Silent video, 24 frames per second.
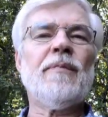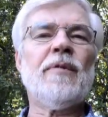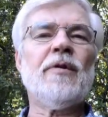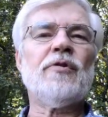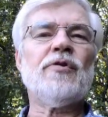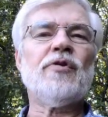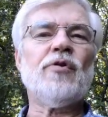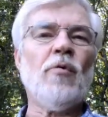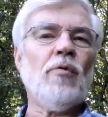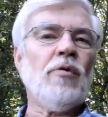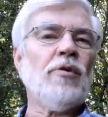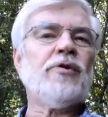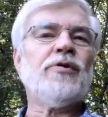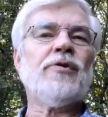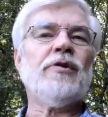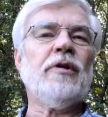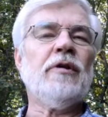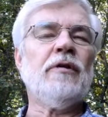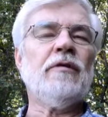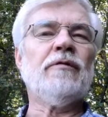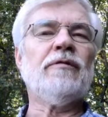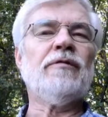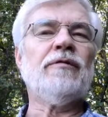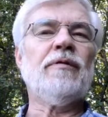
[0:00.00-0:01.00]
source
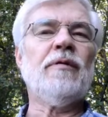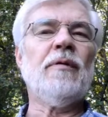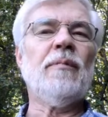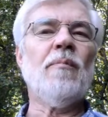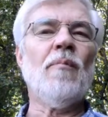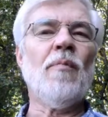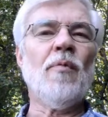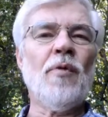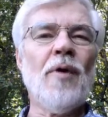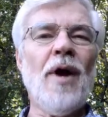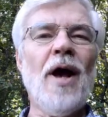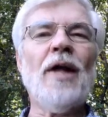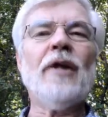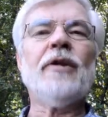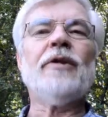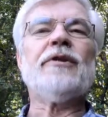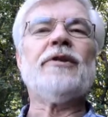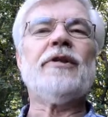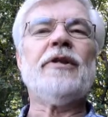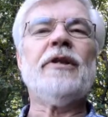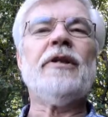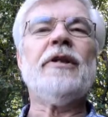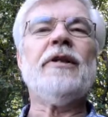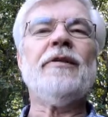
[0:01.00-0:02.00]
of
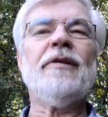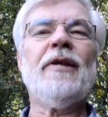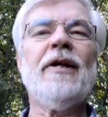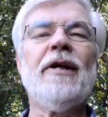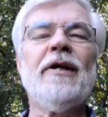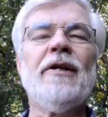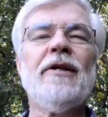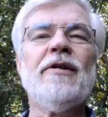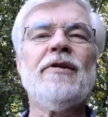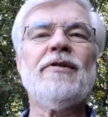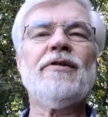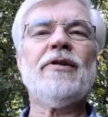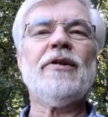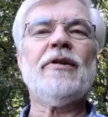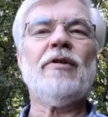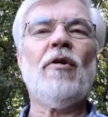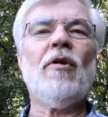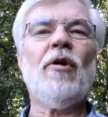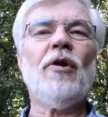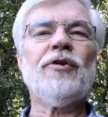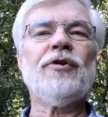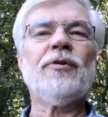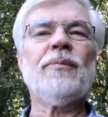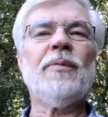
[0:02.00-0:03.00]
morality, and that is an
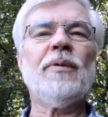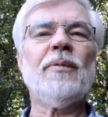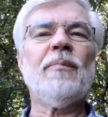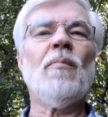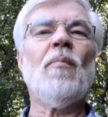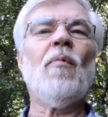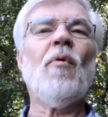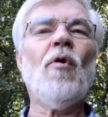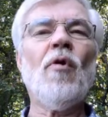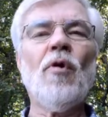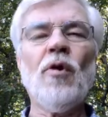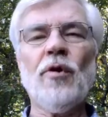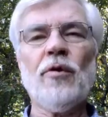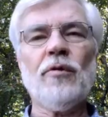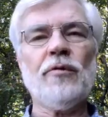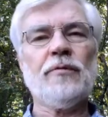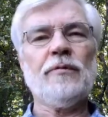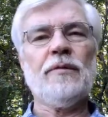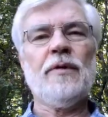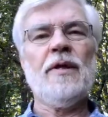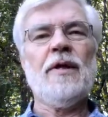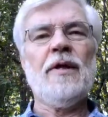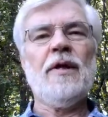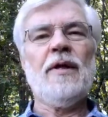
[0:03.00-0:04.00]
ultimate moral
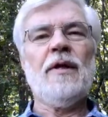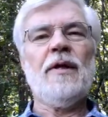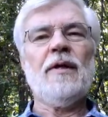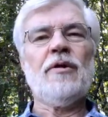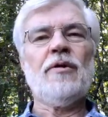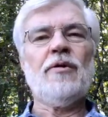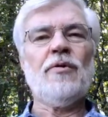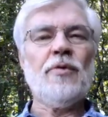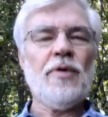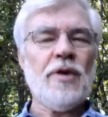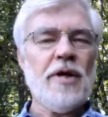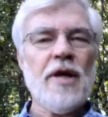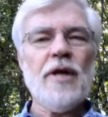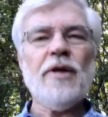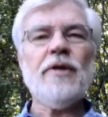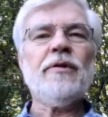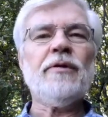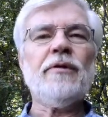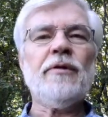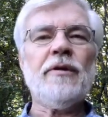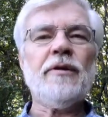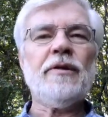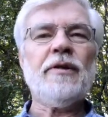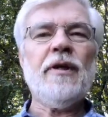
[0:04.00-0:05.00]

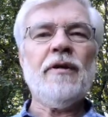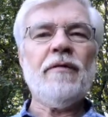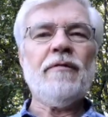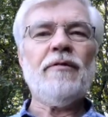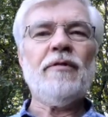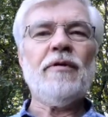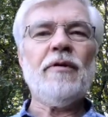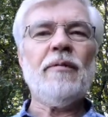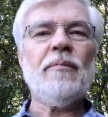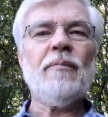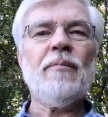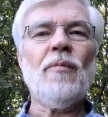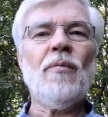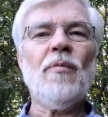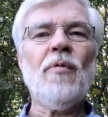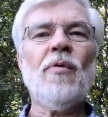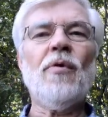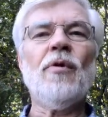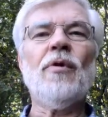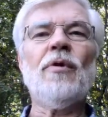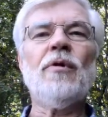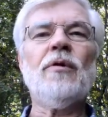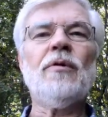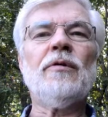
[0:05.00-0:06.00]
creator and giver, a
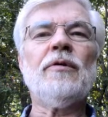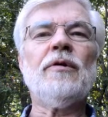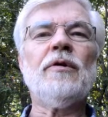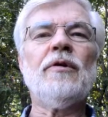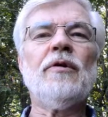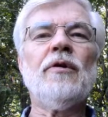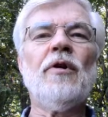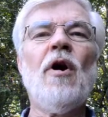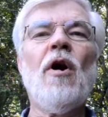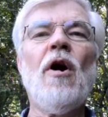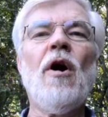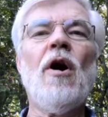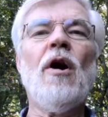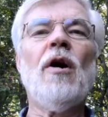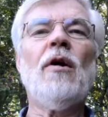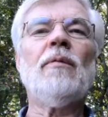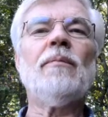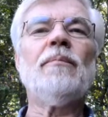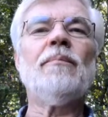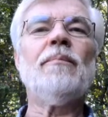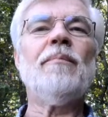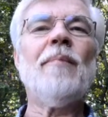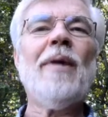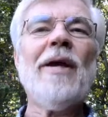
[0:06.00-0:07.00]
moral
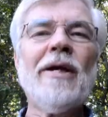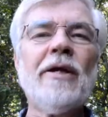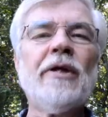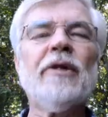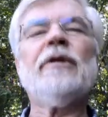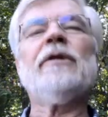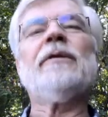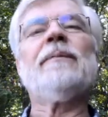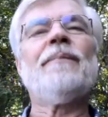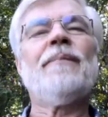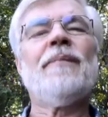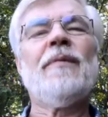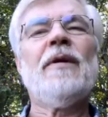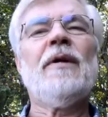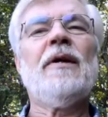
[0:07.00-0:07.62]
law maker,